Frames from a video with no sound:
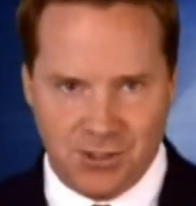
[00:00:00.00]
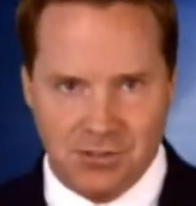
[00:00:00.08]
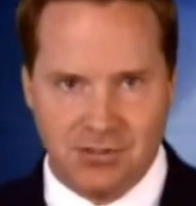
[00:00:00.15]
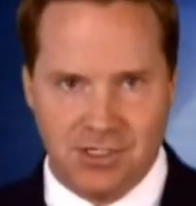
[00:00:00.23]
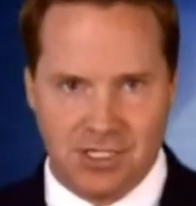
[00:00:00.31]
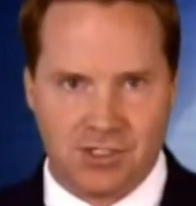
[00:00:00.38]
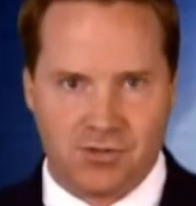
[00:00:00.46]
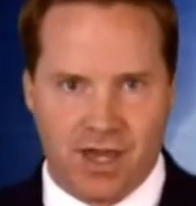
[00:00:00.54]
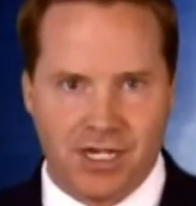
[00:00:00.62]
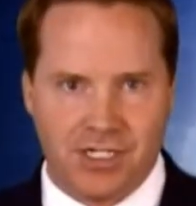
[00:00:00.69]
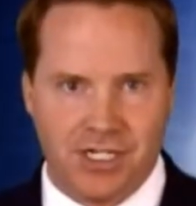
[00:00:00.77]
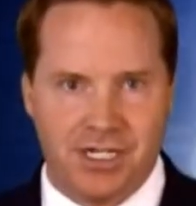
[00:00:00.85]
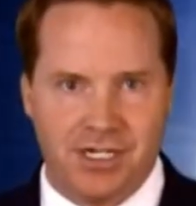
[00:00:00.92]
use this
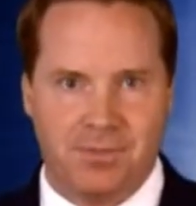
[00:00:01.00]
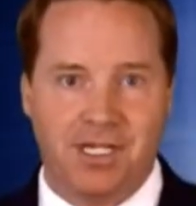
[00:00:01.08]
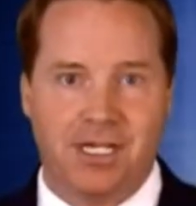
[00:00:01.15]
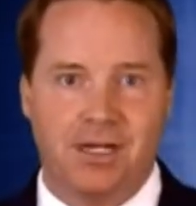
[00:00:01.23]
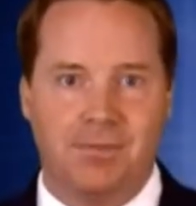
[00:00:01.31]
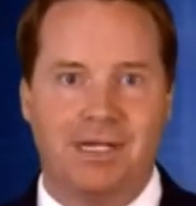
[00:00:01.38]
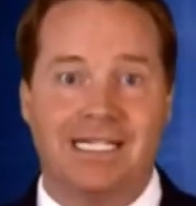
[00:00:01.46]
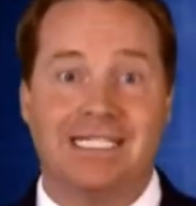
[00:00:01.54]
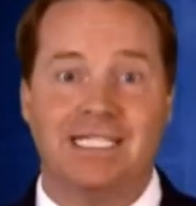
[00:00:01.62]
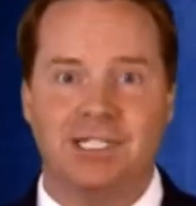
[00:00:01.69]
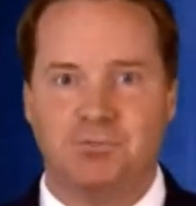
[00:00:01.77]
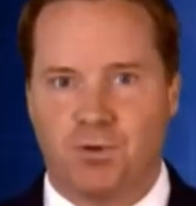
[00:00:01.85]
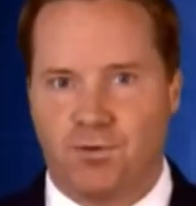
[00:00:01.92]
strategy to become
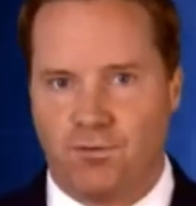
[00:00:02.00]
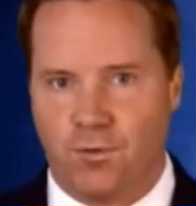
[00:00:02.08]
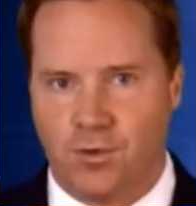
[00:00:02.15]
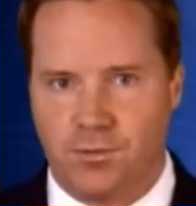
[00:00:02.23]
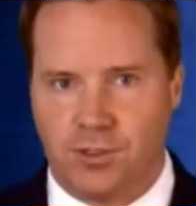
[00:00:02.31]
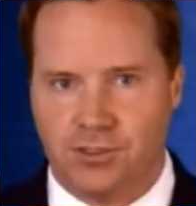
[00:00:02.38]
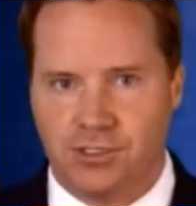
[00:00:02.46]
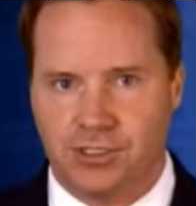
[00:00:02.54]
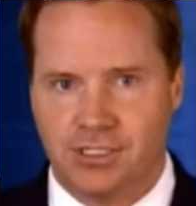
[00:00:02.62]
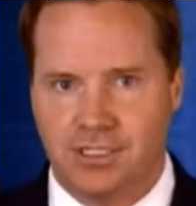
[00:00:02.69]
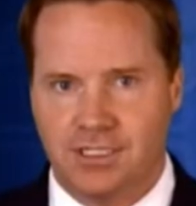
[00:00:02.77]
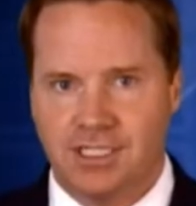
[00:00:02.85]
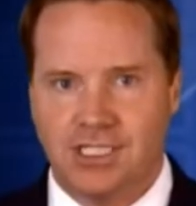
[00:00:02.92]
elite performers.
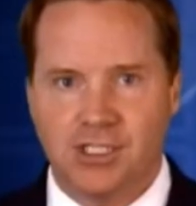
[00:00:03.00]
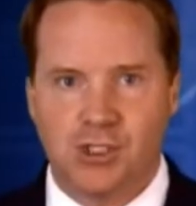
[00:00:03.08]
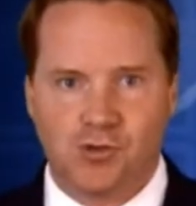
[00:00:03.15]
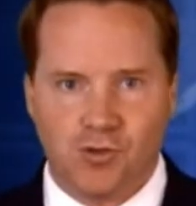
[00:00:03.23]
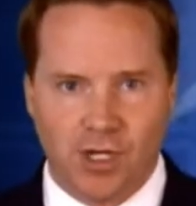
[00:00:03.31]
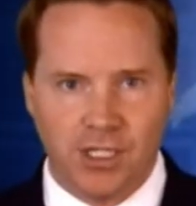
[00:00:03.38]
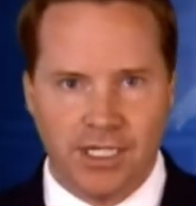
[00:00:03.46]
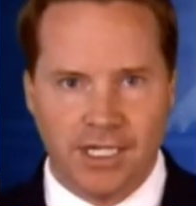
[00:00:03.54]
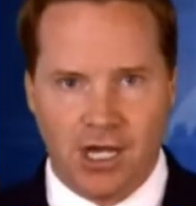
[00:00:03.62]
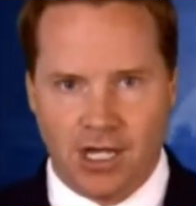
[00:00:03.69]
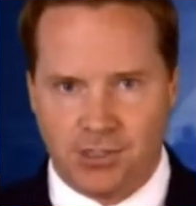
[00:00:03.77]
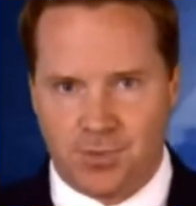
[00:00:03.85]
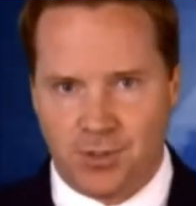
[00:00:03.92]
Struggling
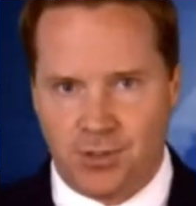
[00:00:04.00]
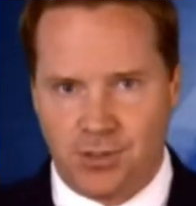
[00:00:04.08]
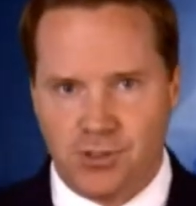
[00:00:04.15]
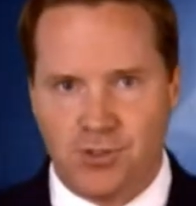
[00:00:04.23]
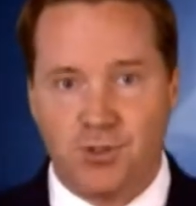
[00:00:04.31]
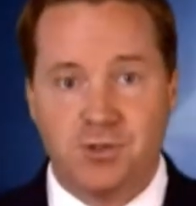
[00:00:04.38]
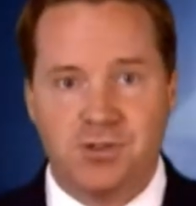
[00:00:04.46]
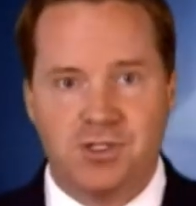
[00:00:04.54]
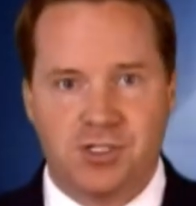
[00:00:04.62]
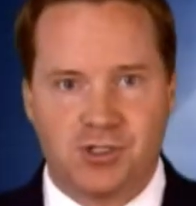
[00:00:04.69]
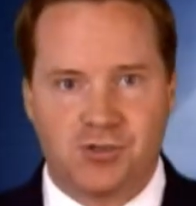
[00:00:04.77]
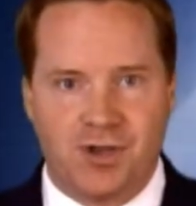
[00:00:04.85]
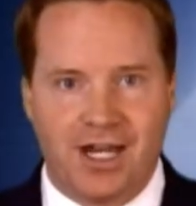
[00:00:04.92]
entrepreneurs use this
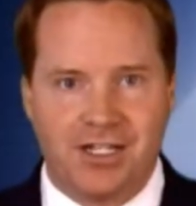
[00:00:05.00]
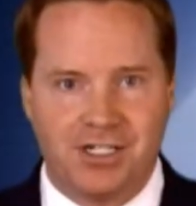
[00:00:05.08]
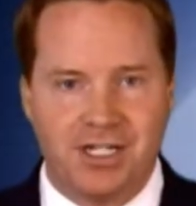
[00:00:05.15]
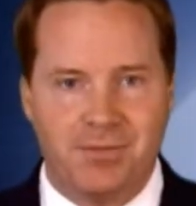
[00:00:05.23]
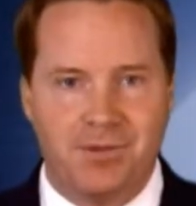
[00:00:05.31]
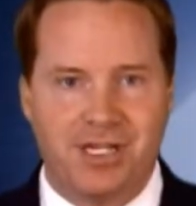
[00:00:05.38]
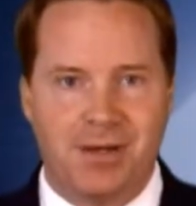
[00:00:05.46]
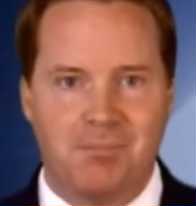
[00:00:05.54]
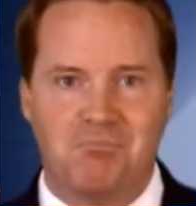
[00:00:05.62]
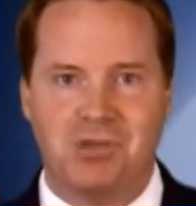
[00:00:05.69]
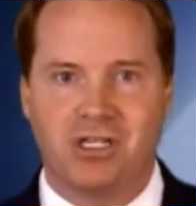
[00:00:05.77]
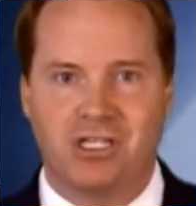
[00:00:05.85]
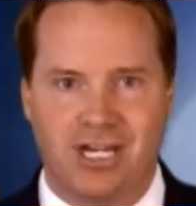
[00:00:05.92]
strategy to become
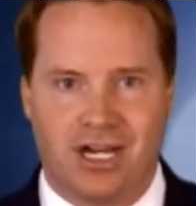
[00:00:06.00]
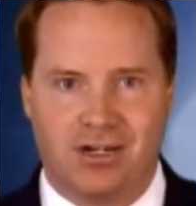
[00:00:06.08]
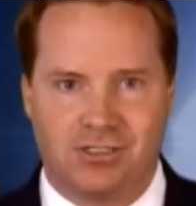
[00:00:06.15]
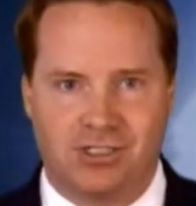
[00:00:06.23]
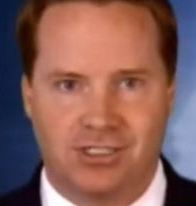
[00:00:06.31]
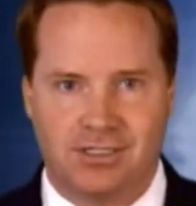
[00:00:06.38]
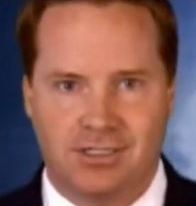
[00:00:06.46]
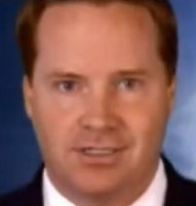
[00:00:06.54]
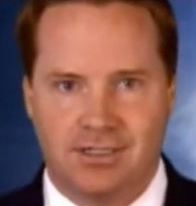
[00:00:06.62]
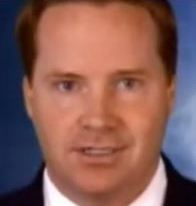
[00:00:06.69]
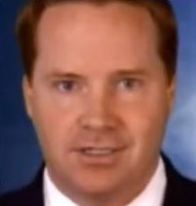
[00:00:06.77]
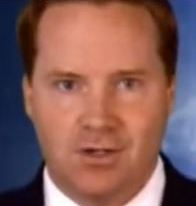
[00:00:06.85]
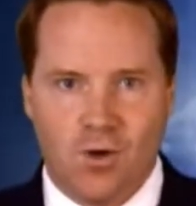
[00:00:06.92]
billionaires.
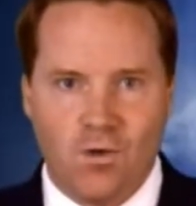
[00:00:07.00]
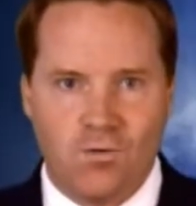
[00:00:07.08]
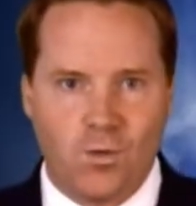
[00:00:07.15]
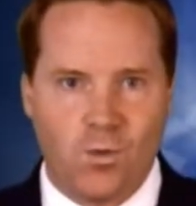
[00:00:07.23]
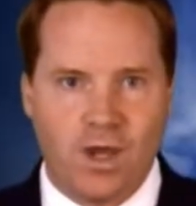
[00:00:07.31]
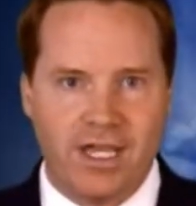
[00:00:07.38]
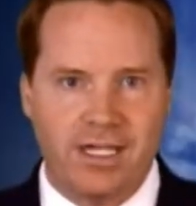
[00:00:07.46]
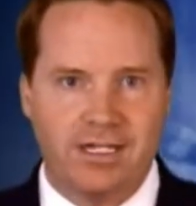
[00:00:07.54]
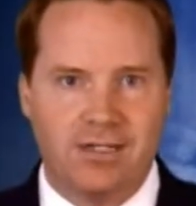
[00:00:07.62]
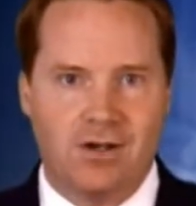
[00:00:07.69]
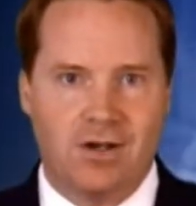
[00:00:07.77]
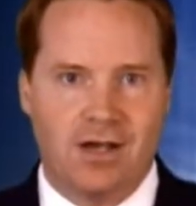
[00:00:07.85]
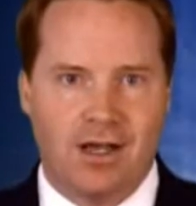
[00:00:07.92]
Overweight,
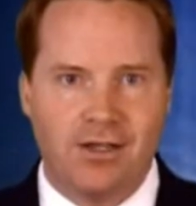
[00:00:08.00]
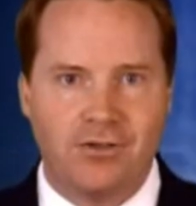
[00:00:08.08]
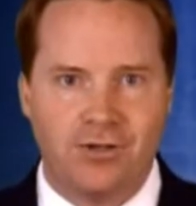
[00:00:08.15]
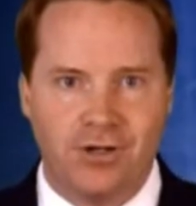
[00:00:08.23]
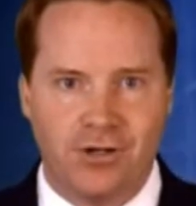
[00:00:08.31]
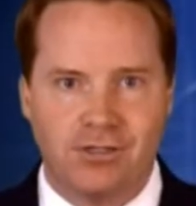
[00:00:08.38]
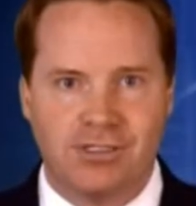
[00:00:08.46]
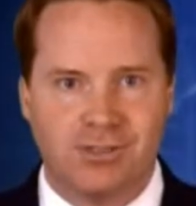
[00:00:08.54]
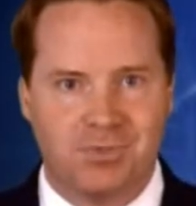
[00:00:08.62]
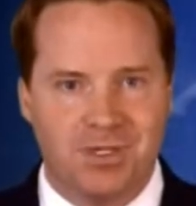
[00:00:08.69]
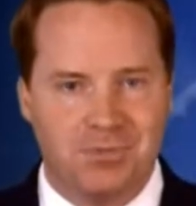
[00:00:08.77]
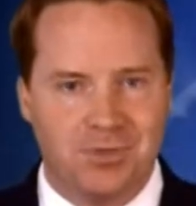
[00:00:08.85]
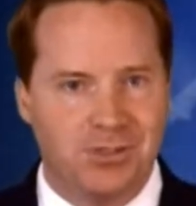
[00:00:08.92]
undernourished
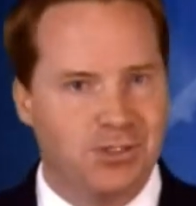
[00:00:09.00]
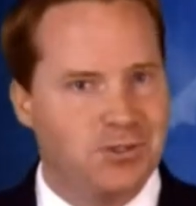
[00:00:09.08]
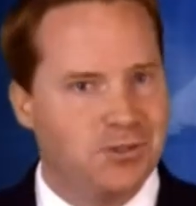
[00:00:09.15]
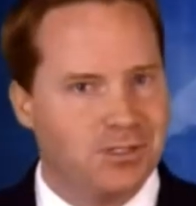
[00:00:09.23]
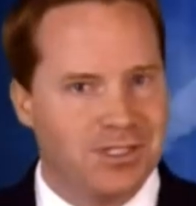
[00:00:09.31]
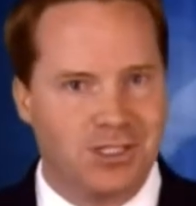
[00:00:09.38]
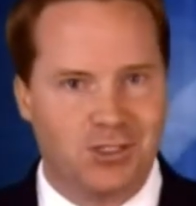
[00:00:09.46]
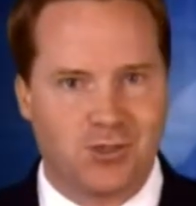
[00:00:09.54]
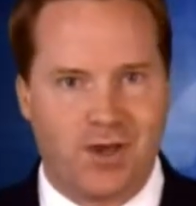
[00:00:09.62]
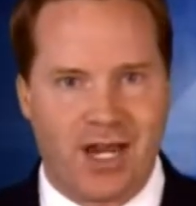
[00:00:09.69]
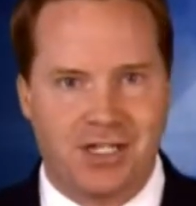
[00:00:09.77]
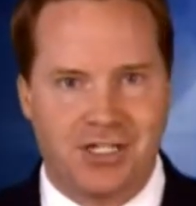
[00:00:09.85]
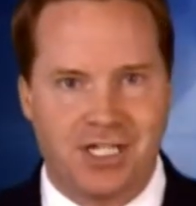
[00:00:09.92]
people use this
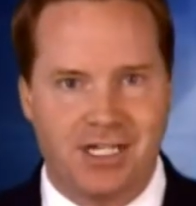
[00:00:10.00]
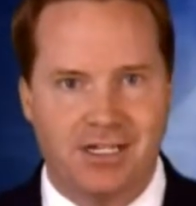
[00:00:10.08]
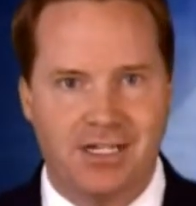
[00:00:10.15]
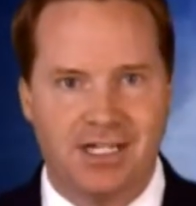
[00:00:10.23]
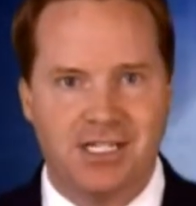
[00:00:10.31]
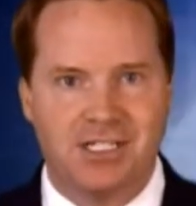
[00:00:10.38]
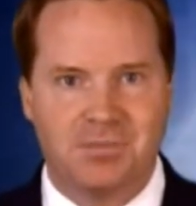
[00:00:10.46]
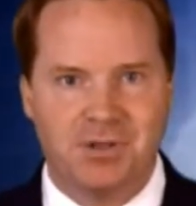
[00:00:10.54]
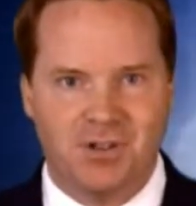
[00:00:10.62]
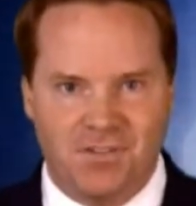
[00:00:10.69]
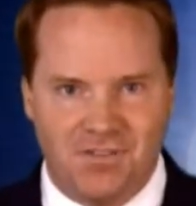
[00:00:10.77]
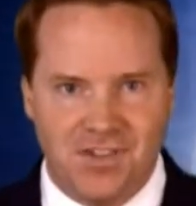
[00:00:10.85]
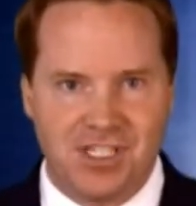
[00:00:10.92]
strategy to build
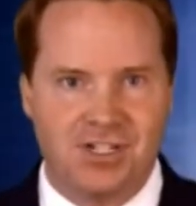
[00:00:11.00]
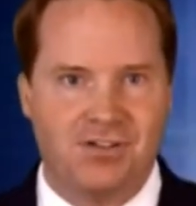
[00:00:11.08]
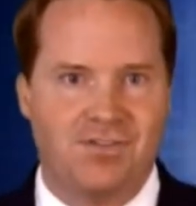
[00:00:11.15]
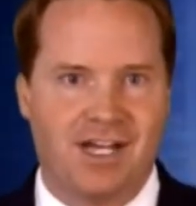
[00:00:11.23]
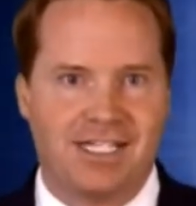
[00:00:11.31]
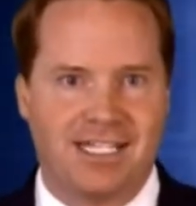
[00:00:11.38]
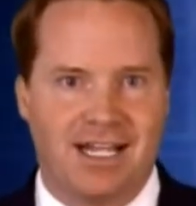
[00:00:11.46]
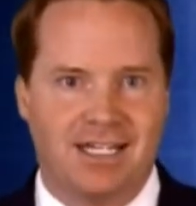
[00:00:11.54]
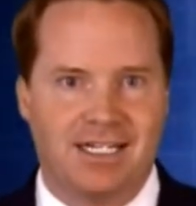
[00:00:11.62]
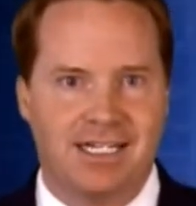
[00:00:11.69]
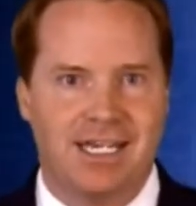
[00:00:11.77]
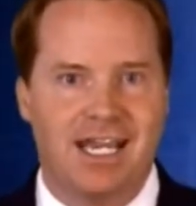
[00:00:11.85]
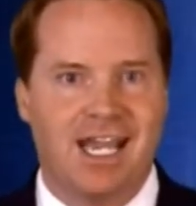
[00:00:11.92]
physical
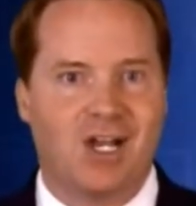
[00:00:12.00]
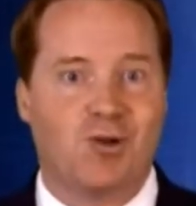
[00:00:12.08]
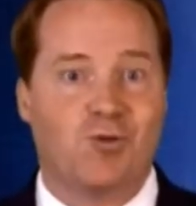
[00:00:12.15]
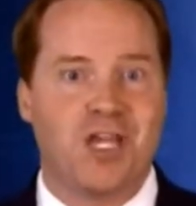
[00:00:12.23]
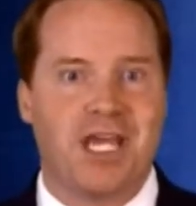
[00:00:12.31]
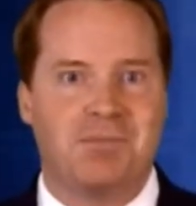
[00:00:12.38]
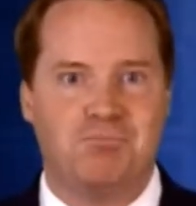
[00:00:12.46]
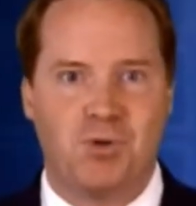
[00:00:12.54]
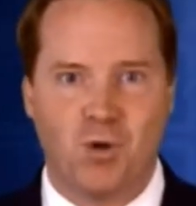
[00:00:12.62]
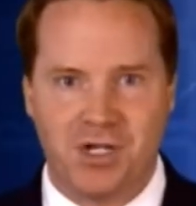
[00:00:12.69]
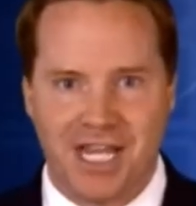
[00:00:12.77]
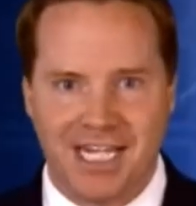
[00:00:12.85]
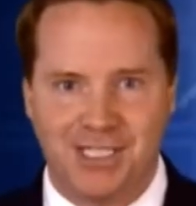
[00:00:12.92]
vitality and create
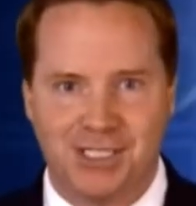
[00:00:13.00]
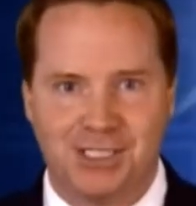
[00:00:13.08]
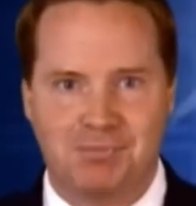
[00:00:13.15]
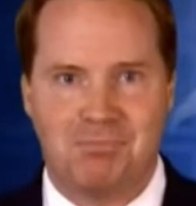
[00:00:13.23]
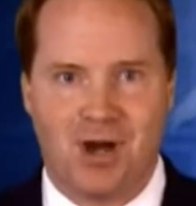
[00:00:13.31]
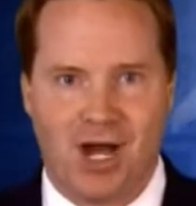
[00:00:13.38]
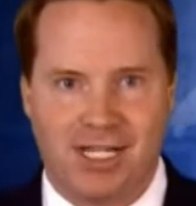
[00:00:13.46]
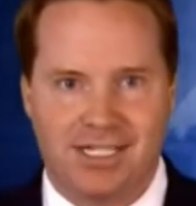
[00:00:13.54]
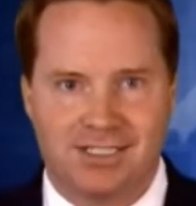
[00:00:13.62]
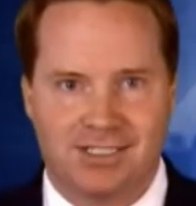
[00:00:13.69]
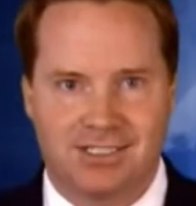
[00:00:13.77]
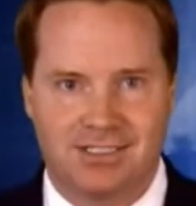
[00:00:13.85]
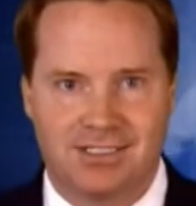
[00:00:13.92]
bodacious
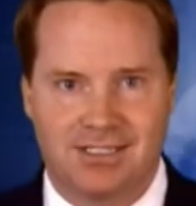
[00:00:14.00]
bodies.